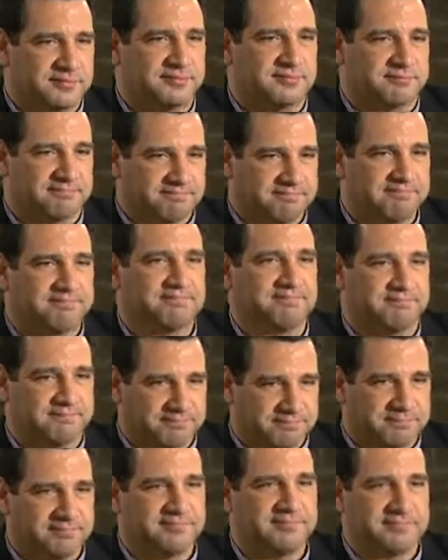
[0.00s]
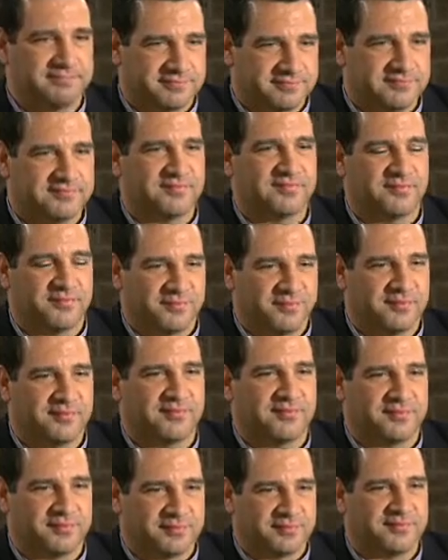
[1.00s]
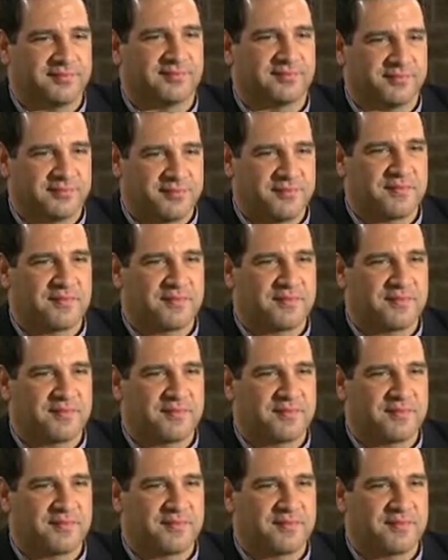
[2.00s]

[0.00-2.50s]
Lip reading: they here? And if they are they working? And if they're not, how